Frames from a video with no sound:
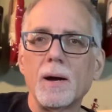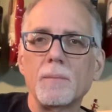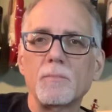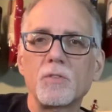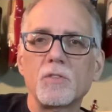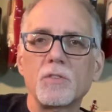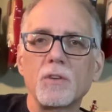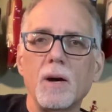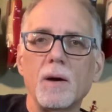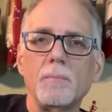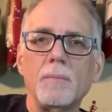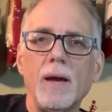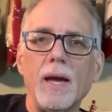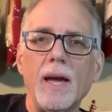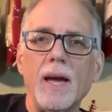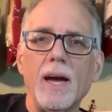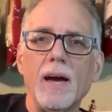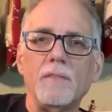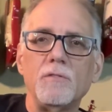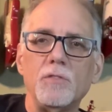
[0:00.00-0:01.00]
Some
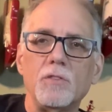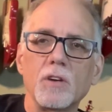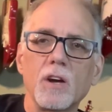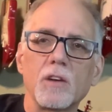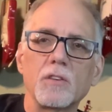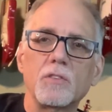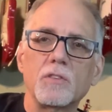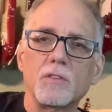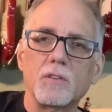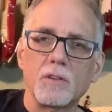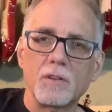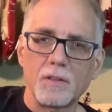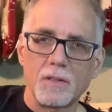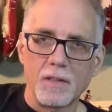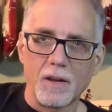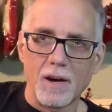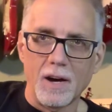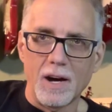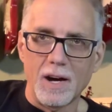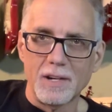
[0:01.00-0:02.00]
have just
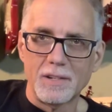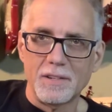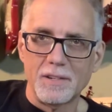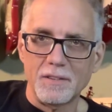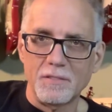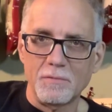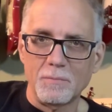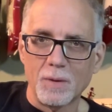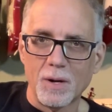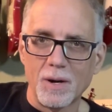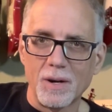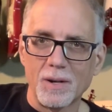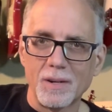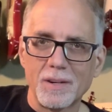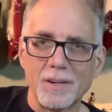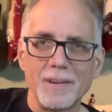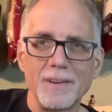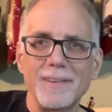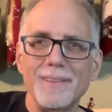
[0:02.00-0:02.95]
the octave mark,